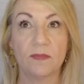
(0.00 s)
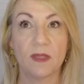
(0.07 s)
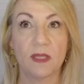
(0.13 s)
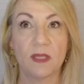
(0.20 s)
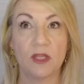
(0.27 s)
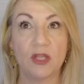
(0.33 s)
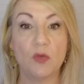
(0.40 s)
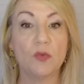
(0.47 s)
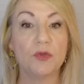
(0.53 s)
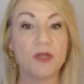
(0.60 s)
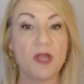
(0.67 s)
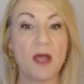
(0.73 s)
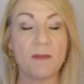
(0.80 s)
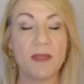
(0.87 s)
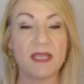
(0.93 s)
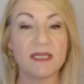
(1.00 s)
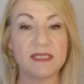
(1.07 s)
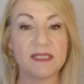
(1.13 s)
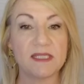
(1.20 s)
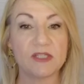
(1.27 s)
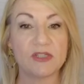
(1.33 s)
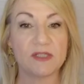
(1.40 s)
you will not make
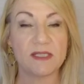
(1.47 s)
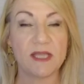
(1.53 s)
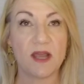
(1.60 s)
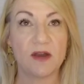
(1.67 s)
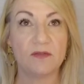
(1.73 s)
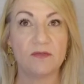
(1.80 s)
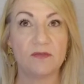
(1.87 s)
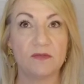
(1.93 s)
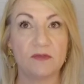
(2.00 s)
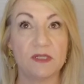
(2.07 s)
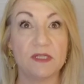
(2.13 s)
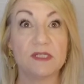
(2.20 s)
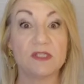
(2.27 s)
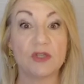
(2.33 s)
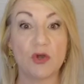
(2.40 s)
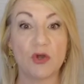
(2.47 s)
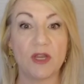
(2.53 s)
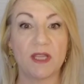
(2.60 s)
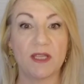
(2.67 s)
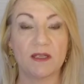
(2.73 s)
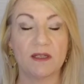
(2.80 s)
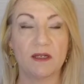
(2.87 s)
decisions out of
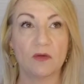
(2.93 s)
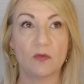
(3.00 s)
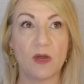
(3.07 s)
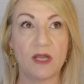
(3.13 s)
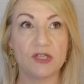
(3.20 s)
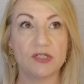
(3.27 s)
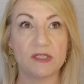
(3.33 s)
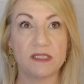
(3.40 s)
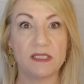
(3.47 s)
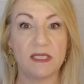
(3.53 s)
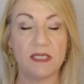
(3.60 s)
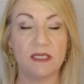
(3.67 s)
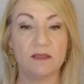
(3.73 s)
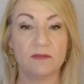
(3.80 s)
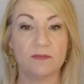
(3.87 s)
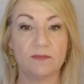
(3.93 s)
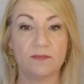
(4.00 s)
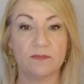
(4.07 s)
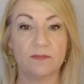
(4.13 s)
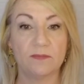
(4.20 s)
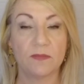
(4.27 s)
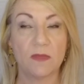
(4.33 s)
discerning a righteous need.
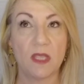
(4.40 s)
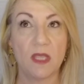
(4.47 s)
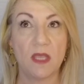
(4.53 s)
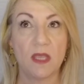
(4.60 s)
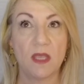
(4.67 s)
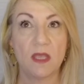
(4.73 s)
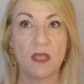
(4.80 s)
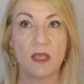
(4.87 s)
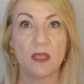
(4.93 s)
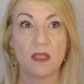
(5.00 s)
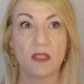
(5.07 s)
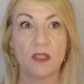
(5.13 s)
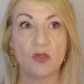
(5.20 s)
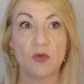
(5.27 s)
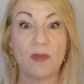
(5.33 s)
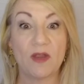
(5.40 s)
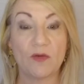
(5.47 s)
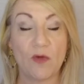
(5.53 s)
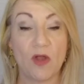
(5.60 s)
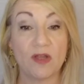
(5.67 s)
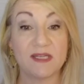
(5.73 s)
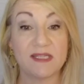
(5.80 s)
You'll make
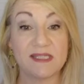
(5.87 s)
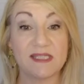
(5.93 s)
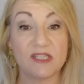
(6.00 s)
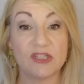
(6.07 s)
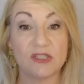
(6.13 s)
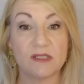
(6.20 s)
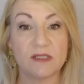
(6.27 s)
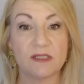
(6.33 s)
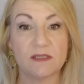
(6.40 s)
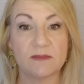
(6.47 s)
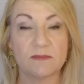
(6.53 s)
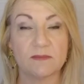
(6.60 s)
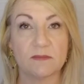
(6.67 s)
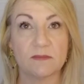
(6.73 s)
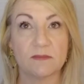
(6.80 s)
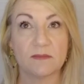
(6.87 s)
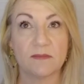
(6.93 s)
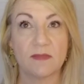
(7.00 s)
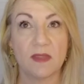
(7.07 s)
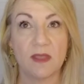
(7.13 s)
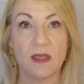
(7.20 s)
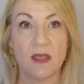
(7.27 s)
wrong decisions.
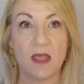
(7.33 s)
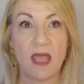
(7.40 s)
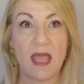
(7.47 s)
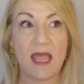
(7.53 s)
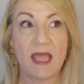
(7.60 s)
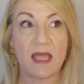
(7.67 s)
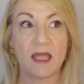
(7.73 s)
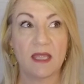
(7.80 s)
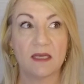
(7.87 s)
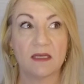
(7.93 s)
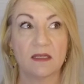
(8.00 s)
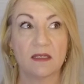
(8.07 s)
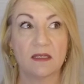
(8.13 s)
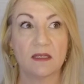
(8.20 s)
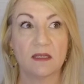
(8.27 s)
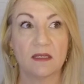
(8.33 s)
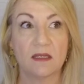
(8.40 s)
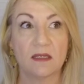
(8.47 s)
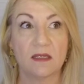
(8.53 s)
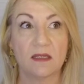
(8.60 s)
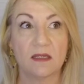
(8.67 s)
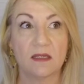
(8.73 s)
And
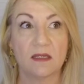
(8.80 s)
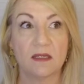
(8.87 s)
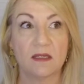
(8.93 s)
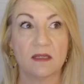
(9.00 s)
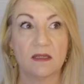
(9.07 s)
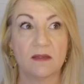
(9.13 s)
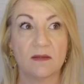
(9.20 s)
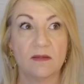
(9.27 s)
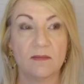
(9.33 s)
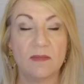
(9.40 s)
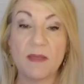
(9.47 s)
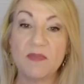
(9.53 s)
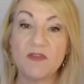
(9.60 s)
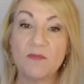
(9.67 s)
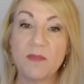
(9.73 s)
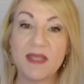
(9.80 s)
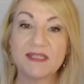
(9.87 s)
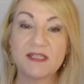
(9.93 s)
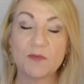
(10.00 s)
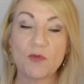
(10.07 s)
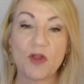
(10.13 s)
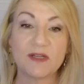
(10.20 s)
maybe you've made
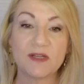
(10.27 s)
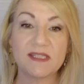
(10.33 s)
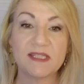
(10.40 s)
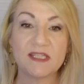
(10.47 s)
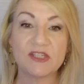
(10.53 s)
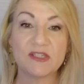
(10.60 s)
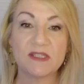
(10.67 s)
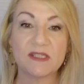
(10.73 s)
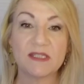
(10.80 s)
some wrong decisions this